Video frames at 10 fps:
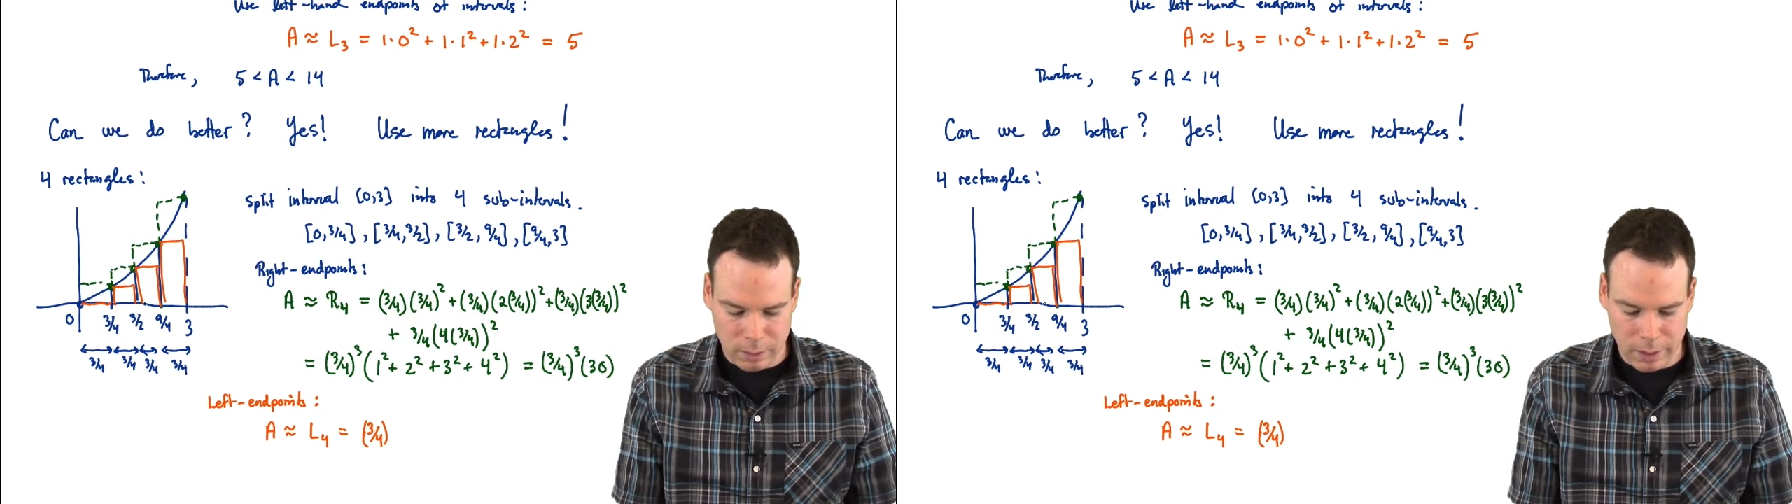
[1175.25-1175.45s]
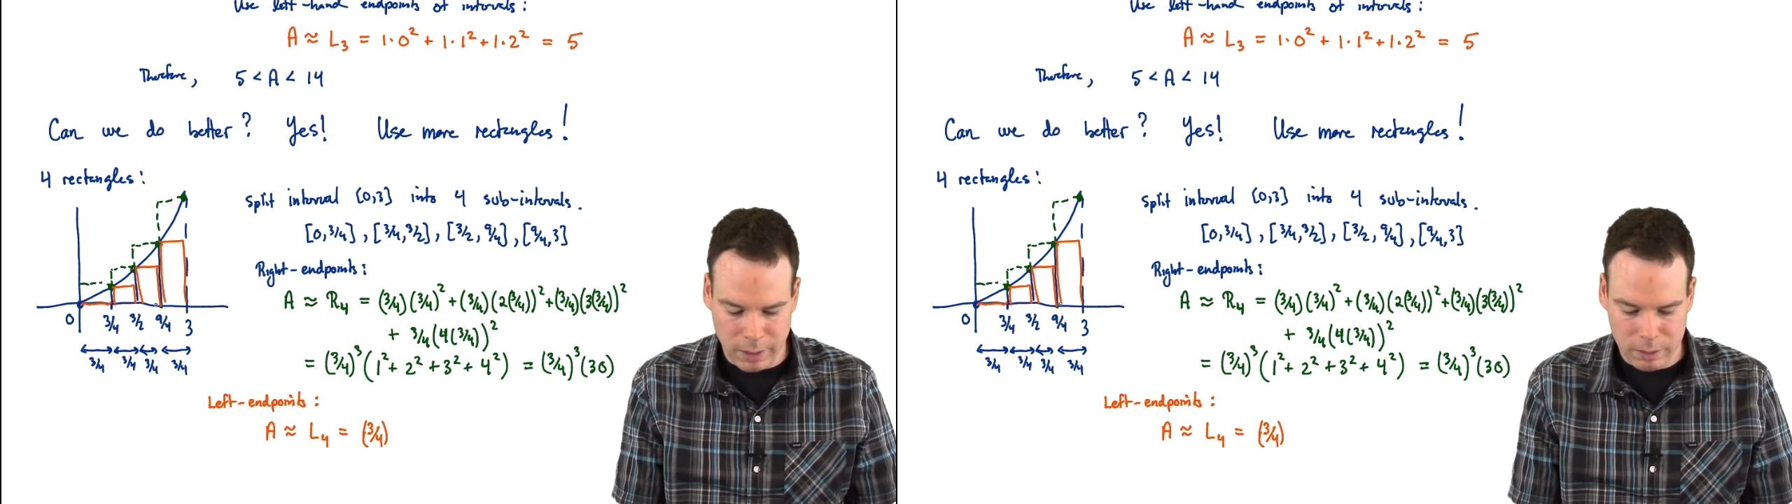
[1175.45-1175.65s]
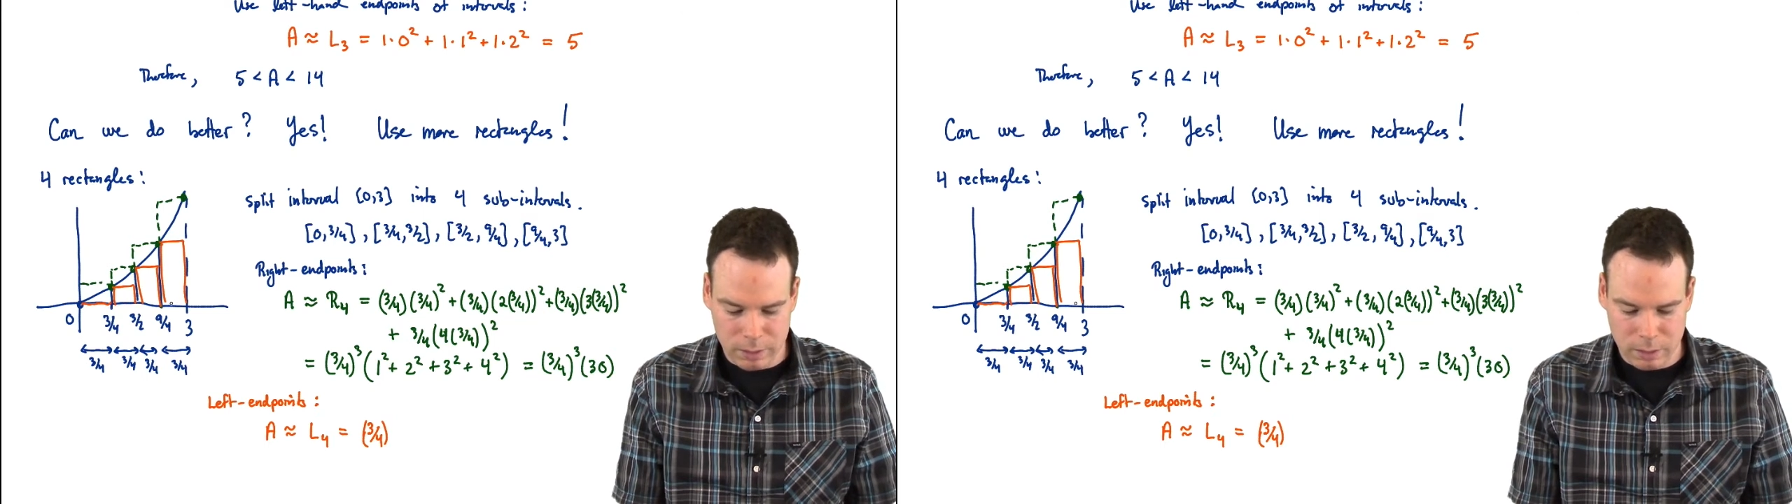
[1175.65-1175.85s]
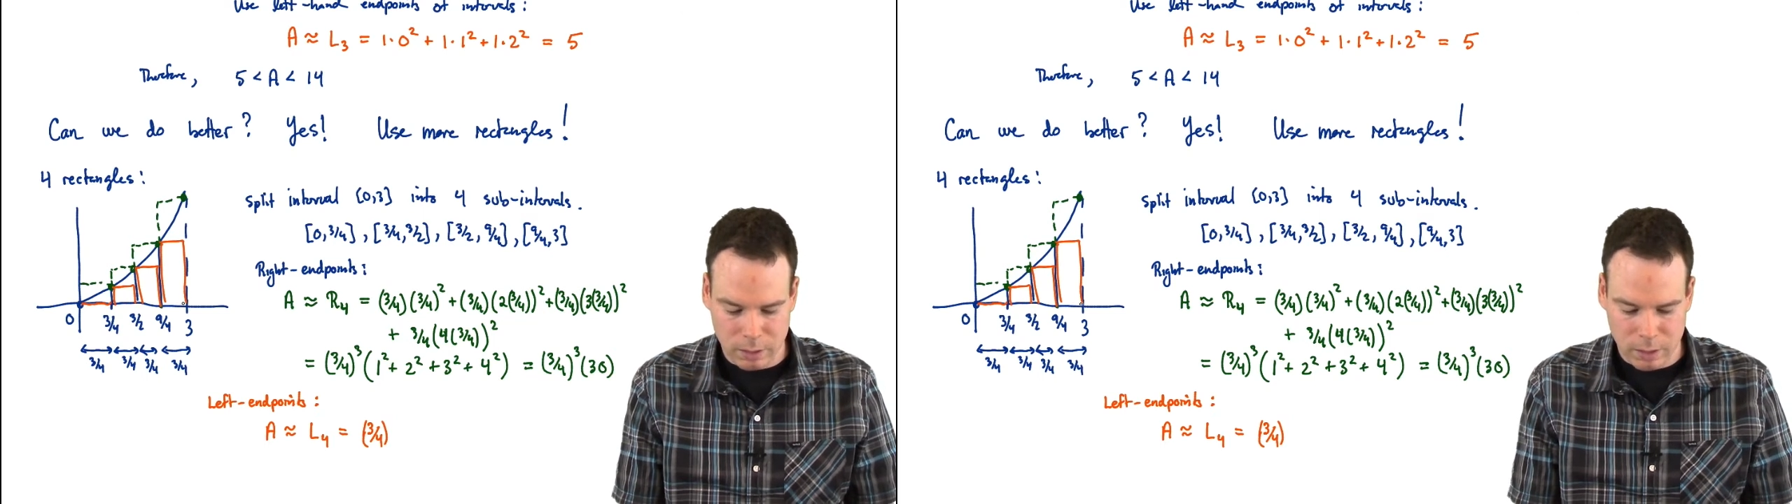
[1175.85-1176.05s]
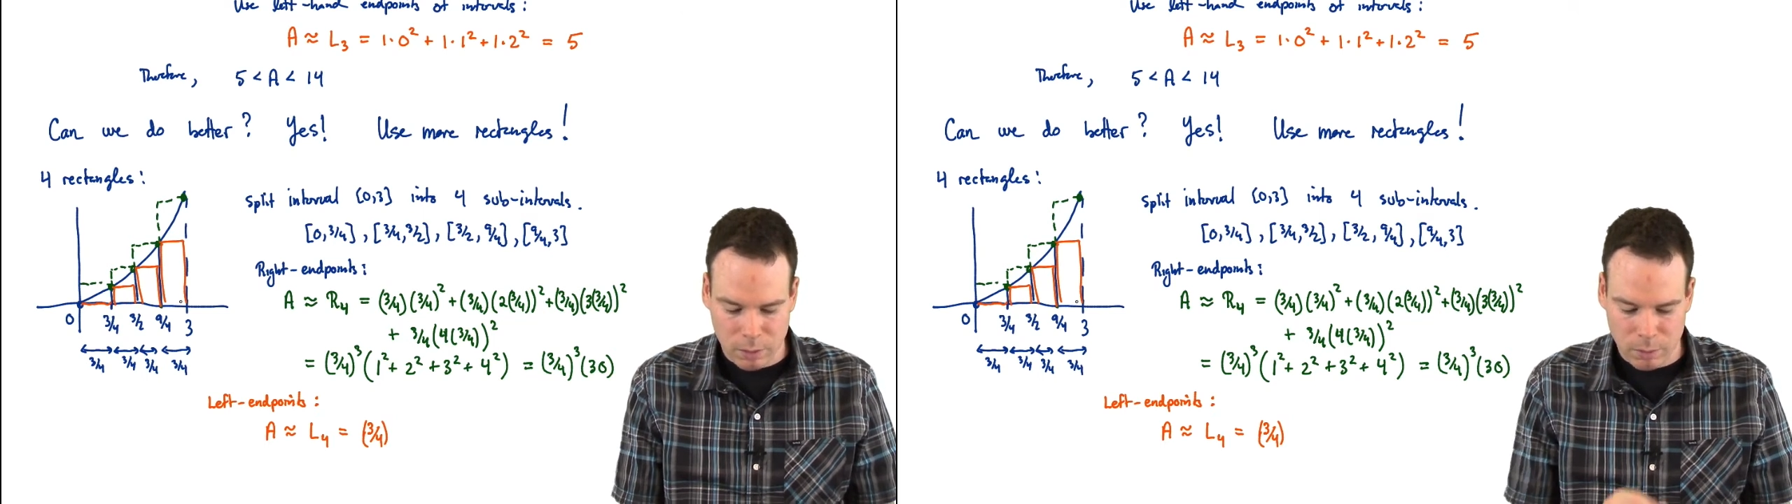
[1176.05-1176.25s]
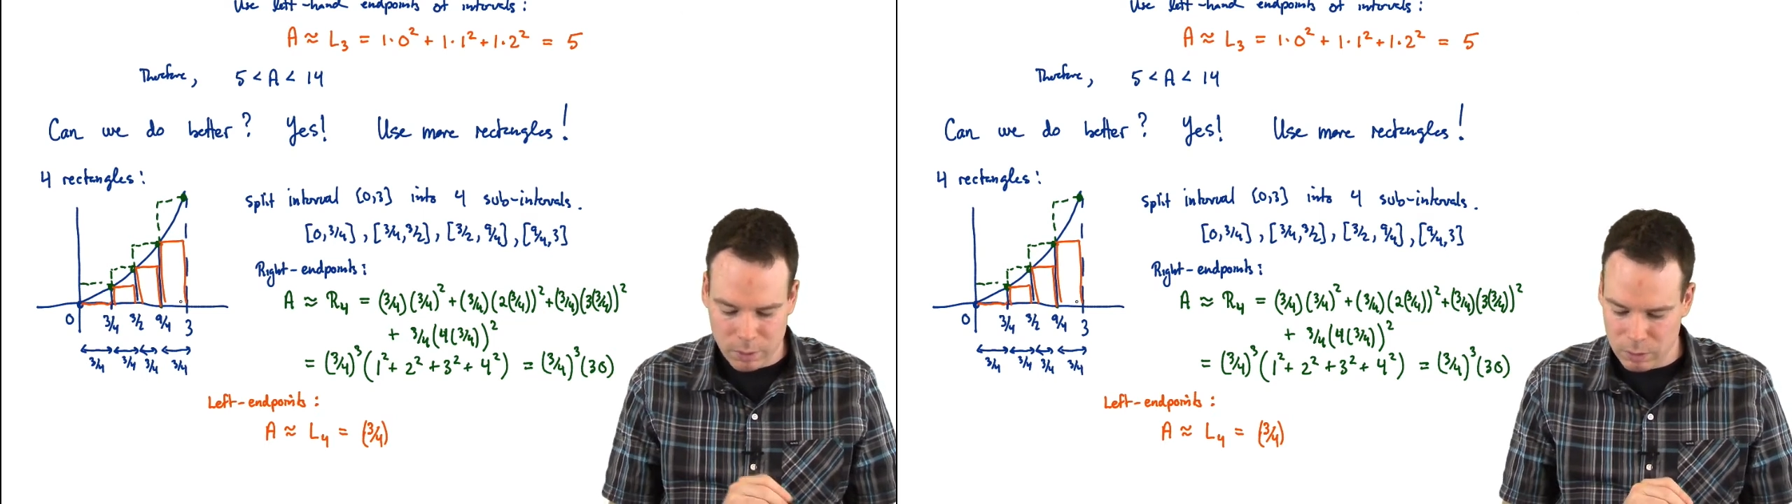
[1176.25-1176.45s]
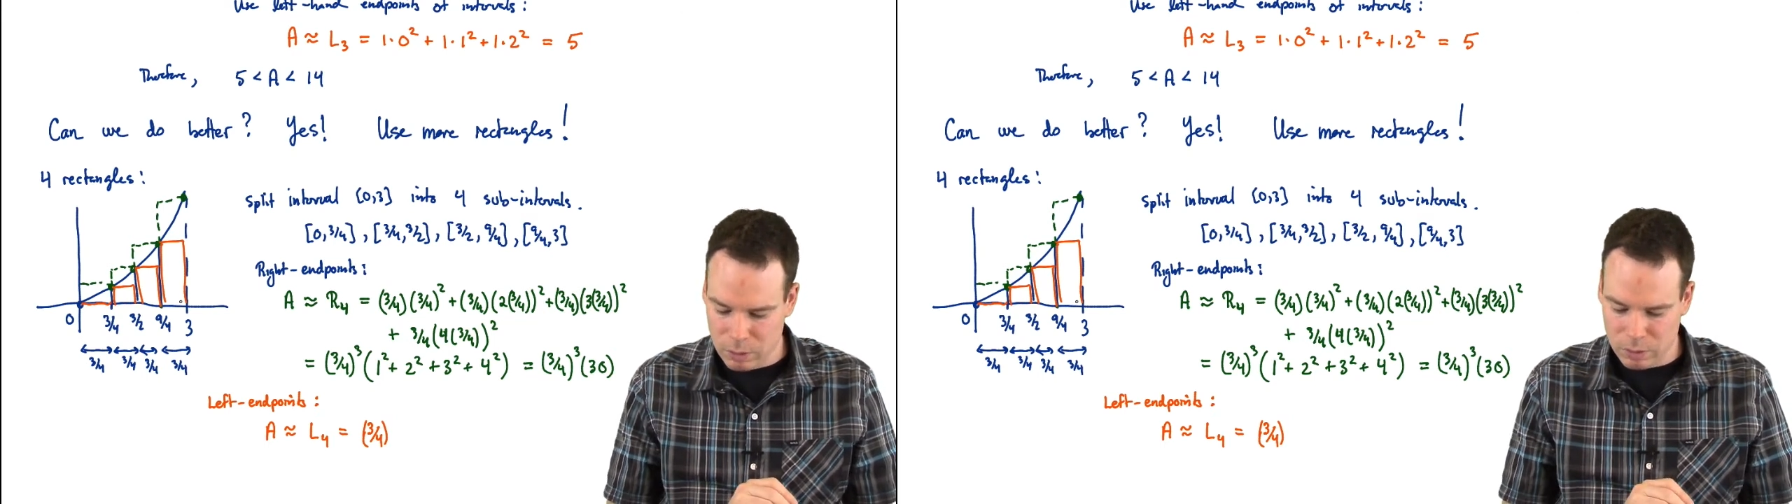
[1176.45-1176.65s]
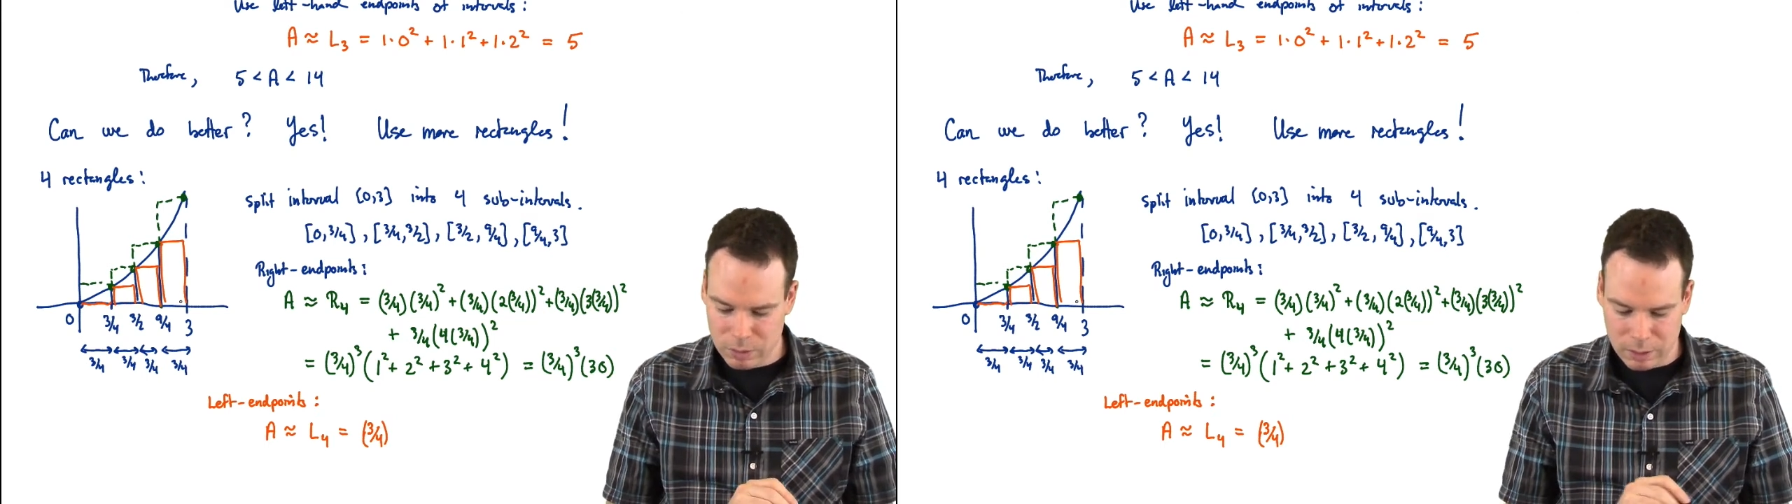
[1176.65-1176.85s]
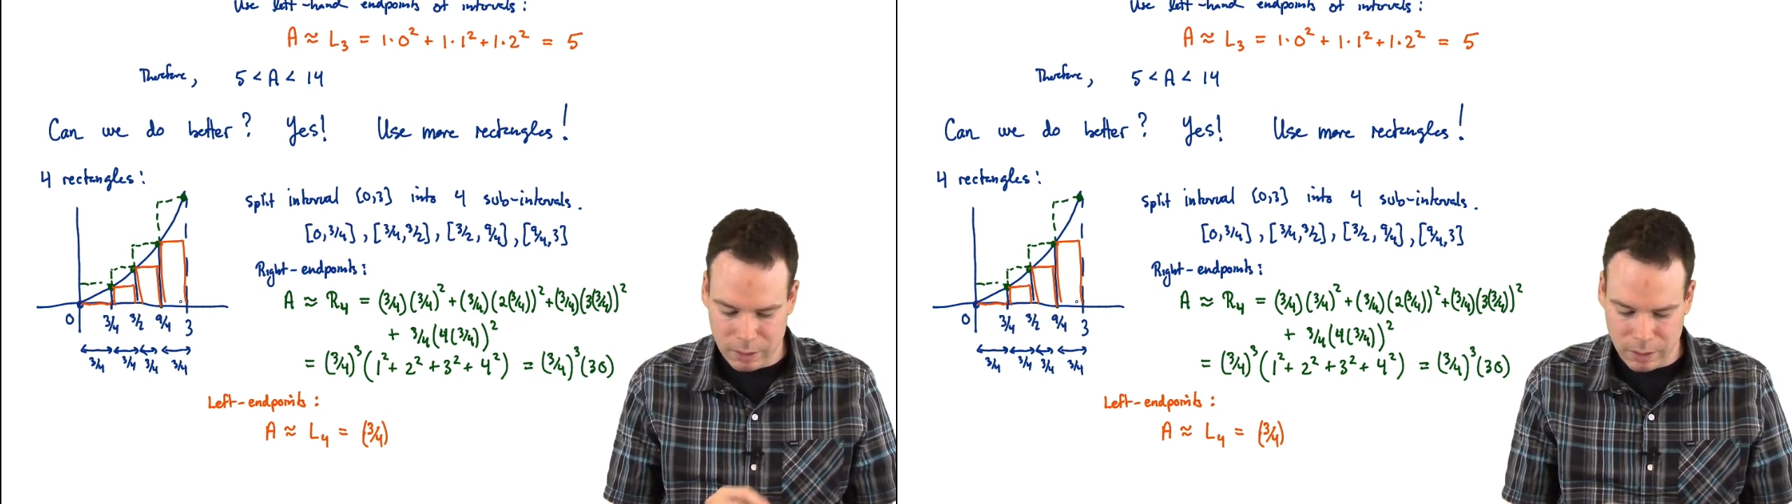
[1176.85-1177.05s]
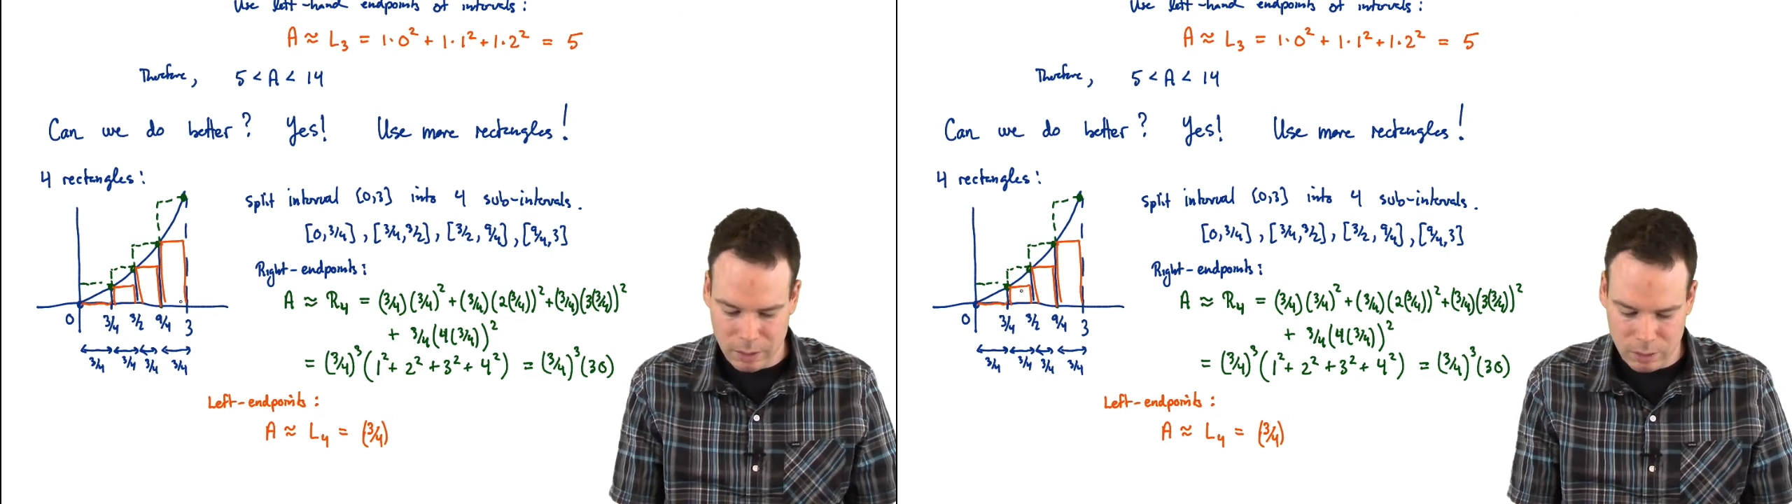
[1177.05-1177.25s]
heights, well, you notice that
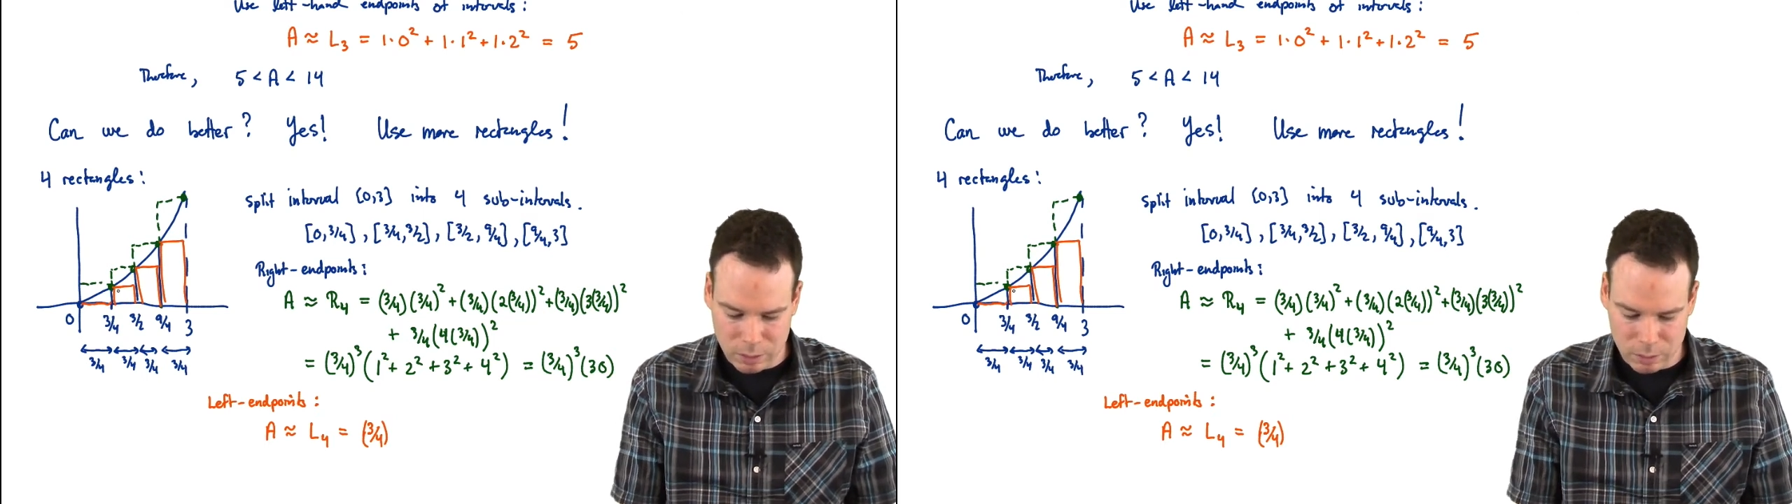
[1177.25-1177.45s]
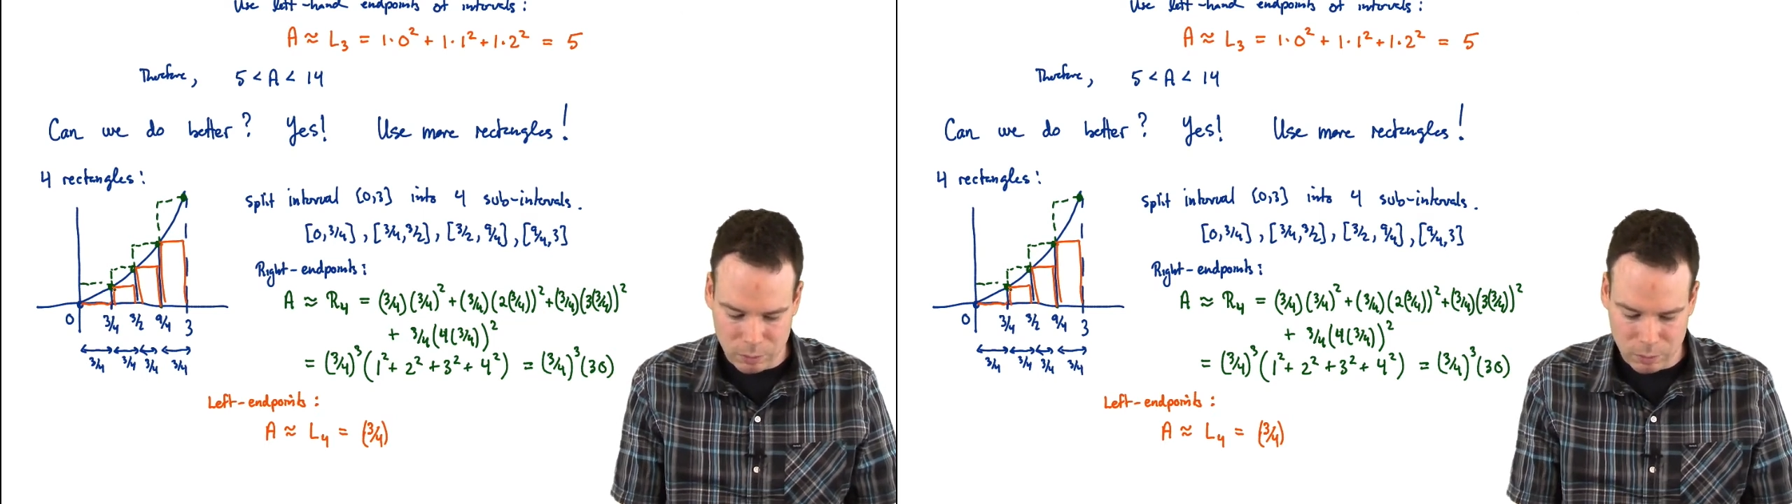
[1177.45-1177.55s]
the heights,